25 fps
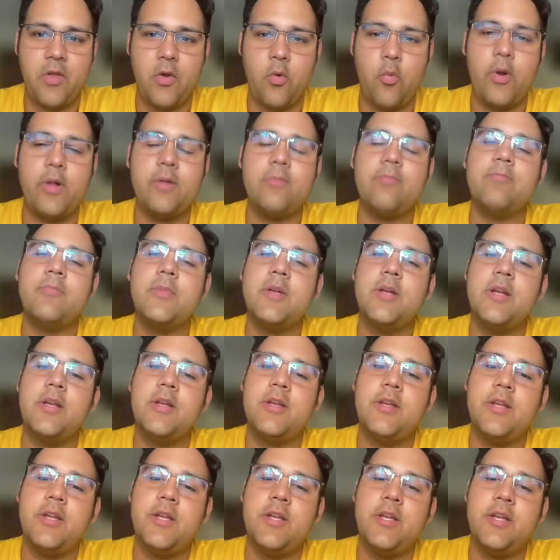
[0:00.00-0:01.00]
Well,
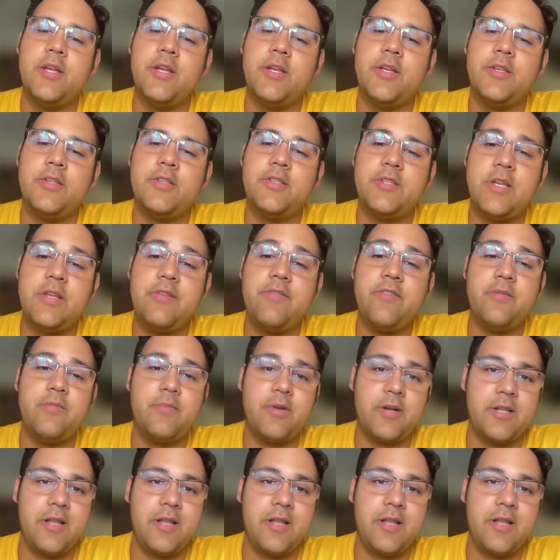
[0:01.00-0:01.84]
Stephen